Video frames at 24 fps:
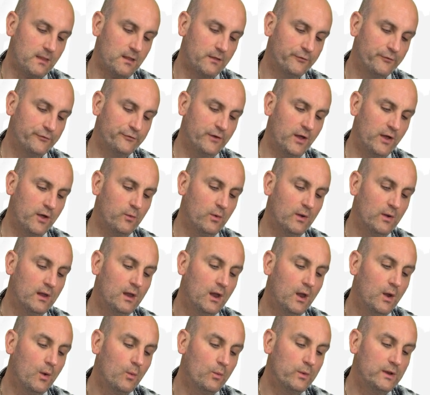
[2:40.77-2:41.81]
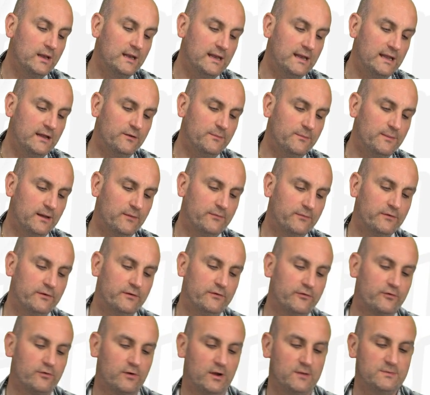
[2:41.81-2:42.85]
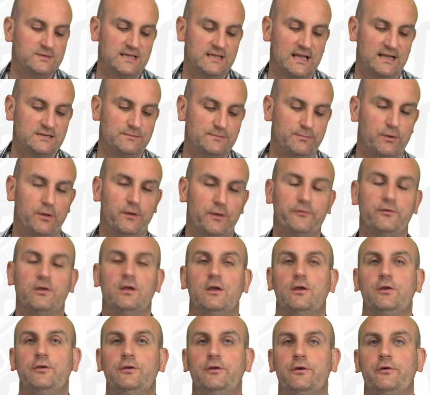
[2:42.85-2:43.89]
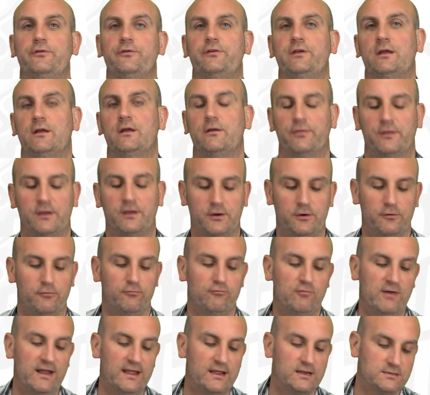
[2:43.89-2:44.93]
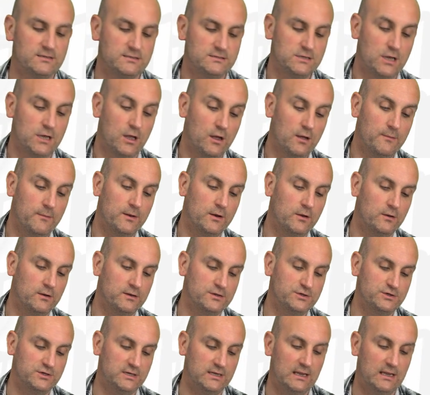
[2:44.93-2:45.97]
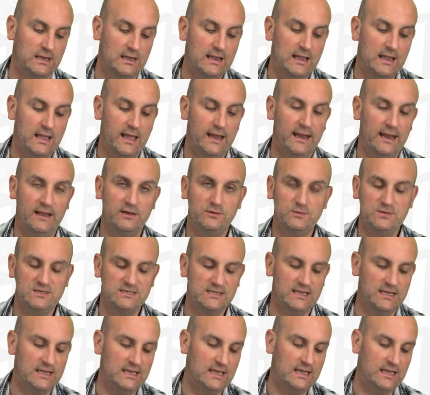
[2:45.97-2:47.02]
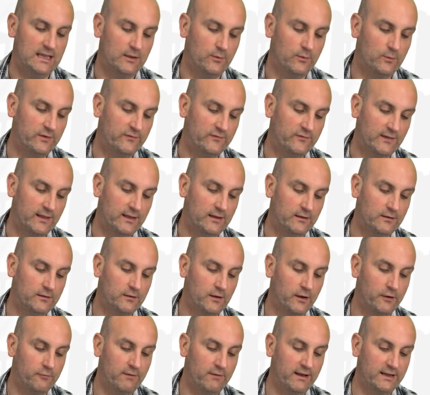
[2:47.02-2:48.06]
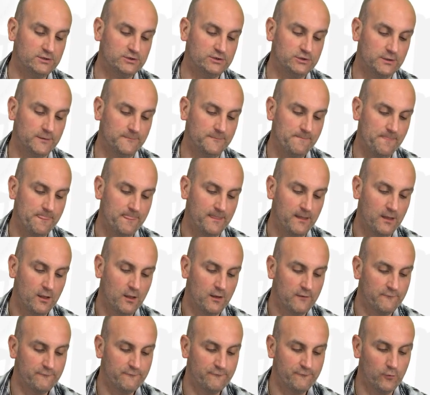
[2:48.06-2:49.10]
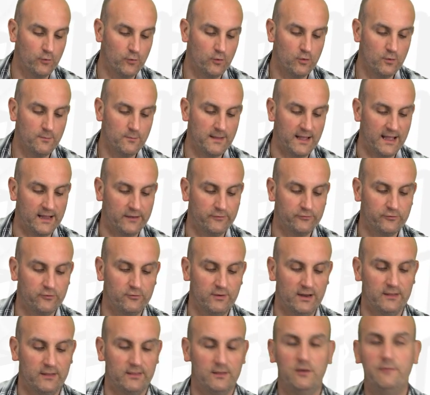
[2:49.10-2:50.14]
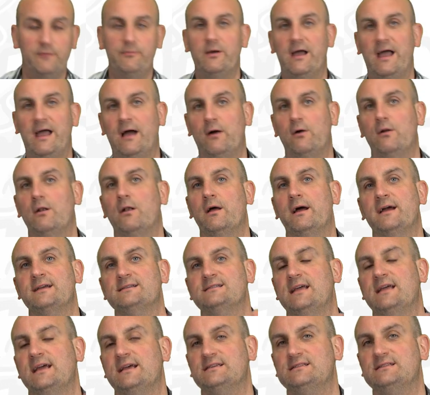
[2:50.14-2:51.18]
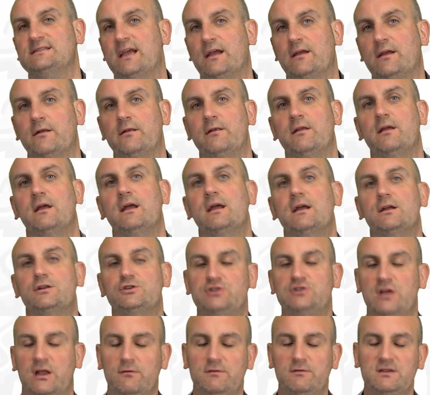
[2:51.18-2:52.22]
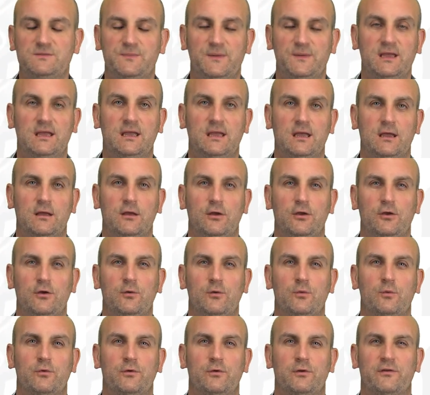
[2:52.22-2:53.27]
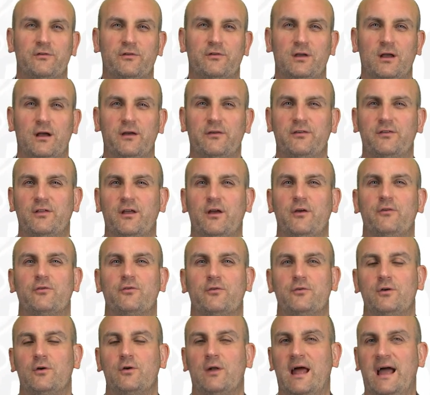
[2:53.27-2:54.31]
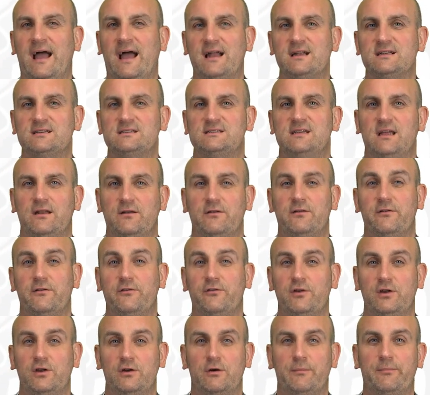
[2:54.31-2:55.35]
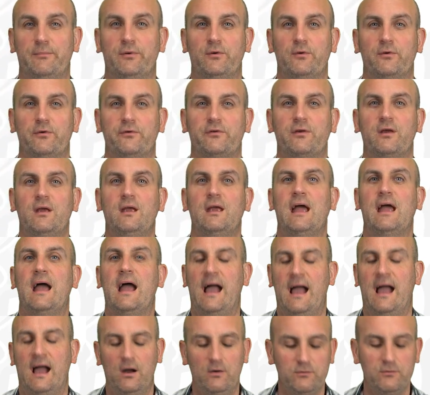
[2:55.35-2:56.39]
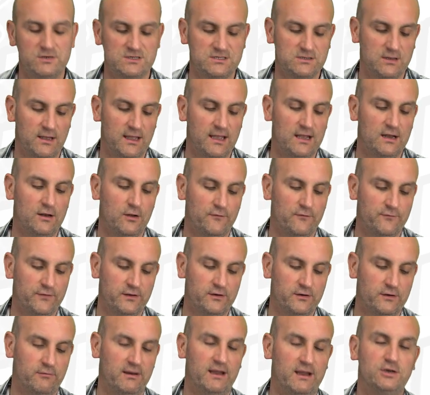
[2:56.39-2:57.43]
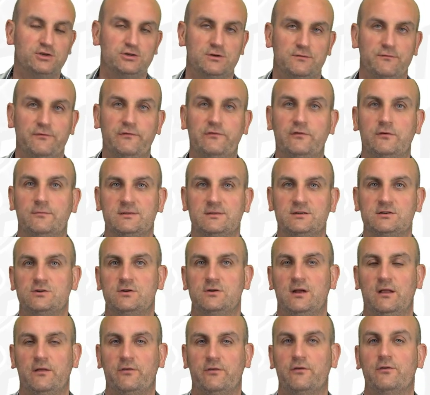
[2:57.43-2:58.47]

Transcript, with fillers: So, we need to be able to describe scatter plots using the correct terminology. And as we say here, we say direction, form and strength. Now I put outliers there second. Generally speaking, you will discuss those or you'll add a sentence to your report outside of the direction, form and strength.